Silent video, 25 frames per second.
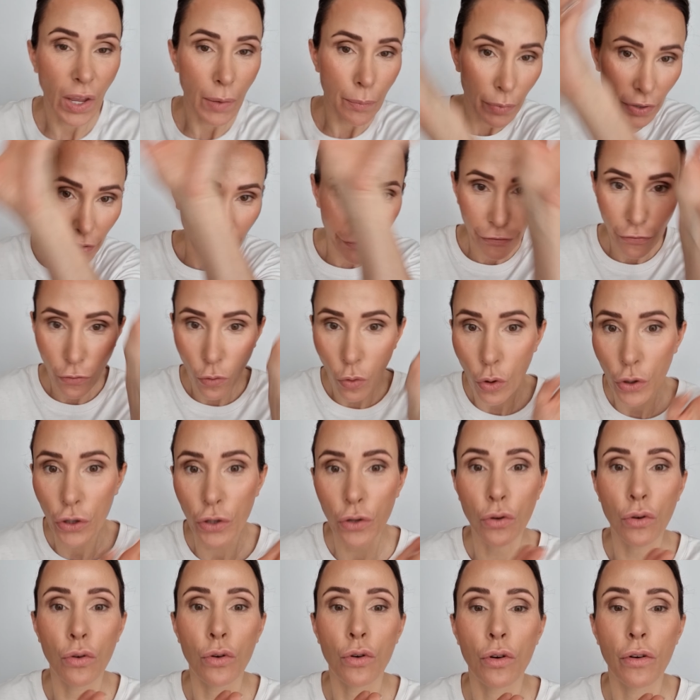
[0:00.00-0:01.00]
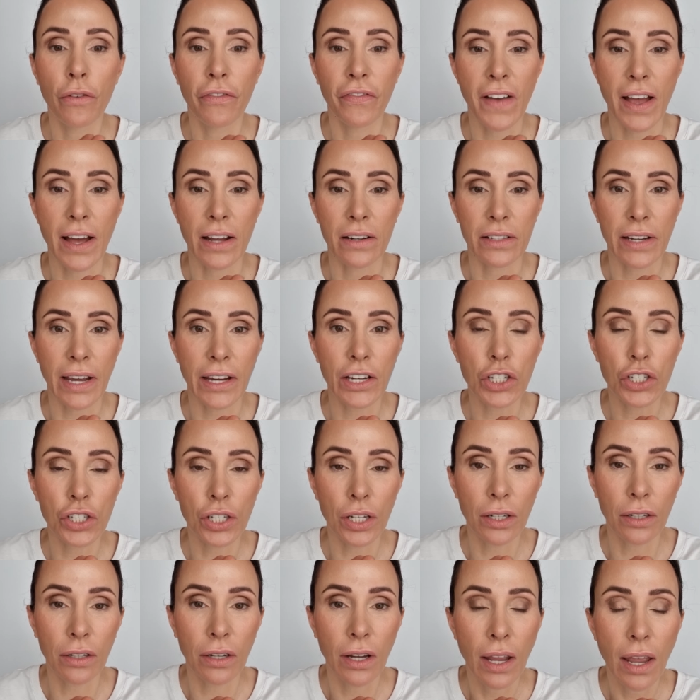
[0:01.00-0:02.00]
before your
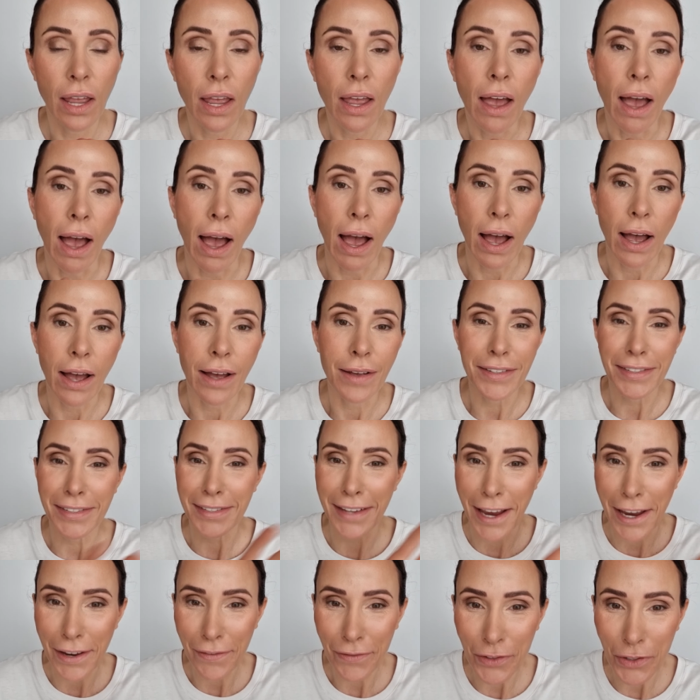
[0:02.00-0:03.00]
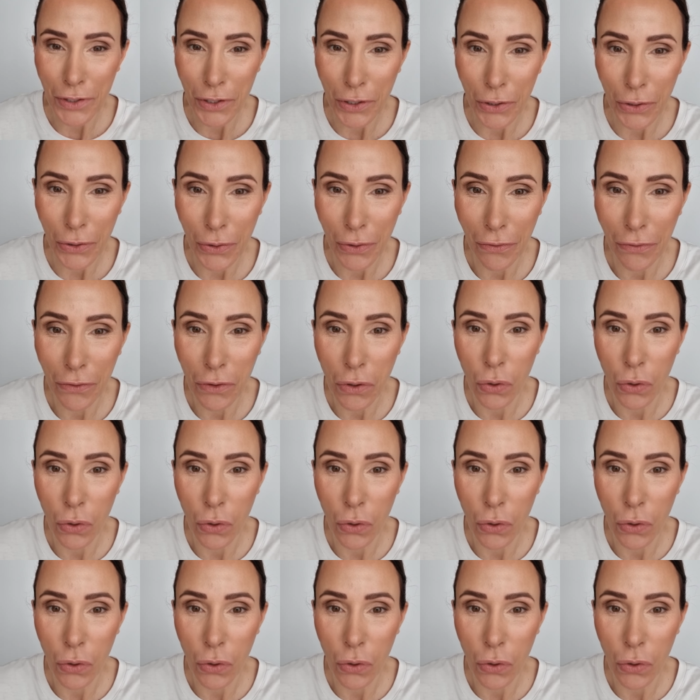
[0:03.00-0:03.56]
foundation, saves you of